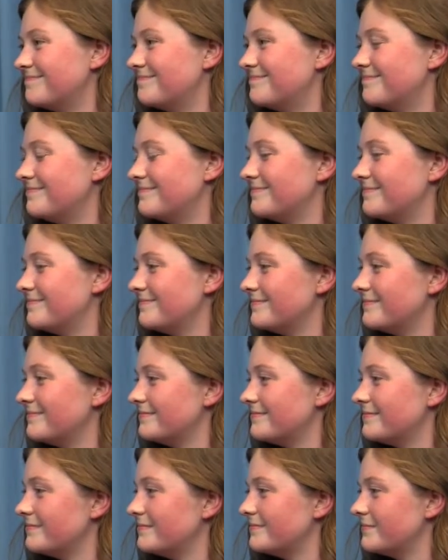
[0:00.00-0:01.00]

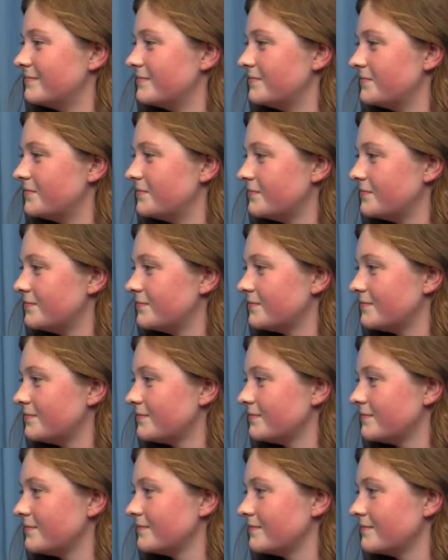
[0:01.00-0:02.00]

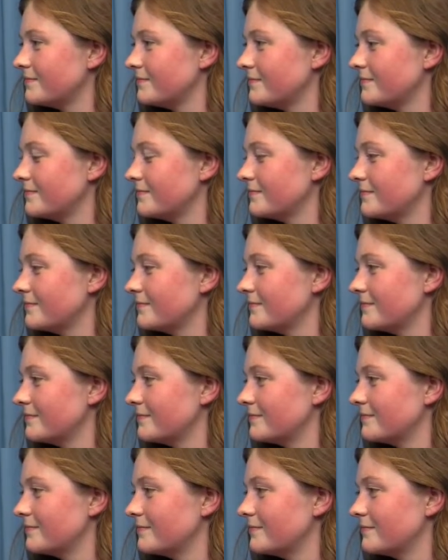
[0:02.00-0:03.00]

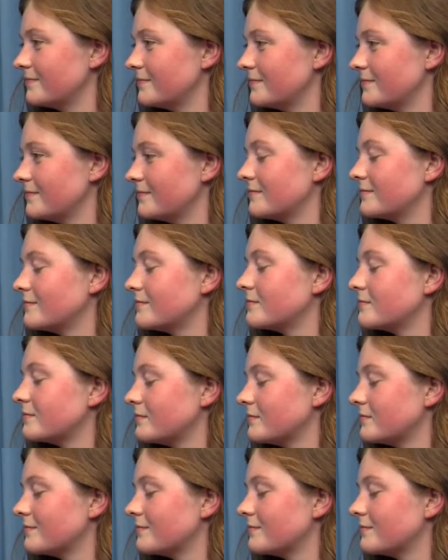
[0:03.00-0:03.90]
This person isn't speaking.